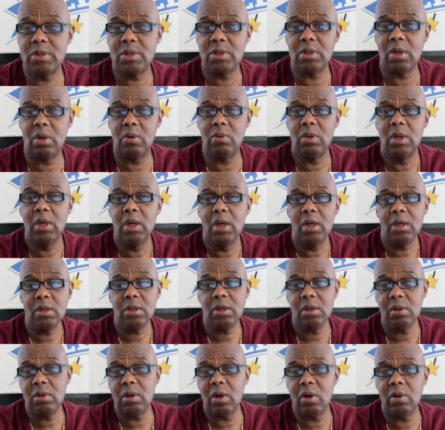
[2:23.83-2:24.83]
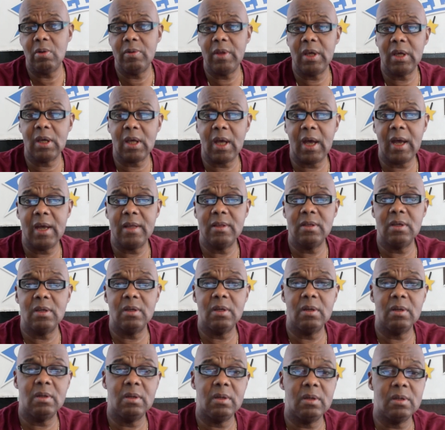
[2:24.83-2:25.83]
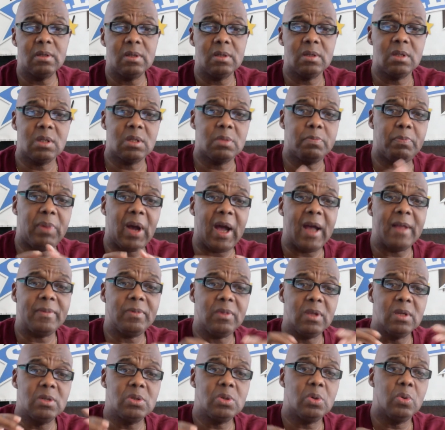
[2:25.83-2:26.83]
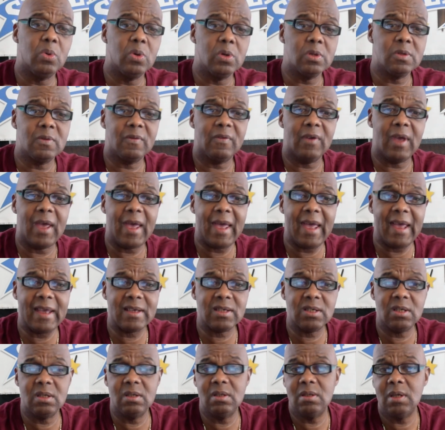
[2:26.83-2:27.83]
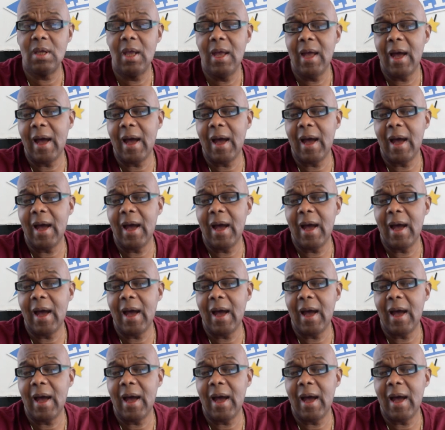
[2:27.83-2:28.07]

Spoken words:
So, you know, they kind of spot this horse for action.